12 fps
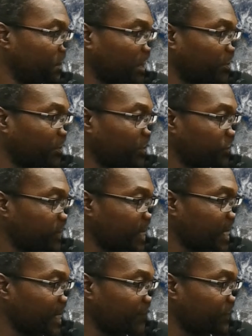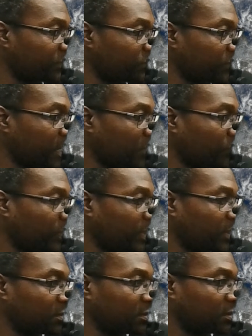So I'll make sure you have this right
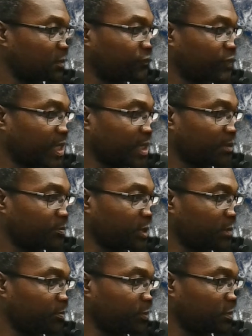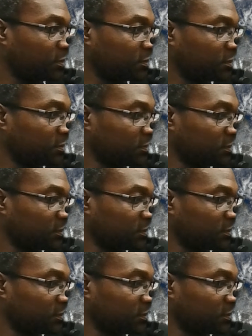away. Invite people.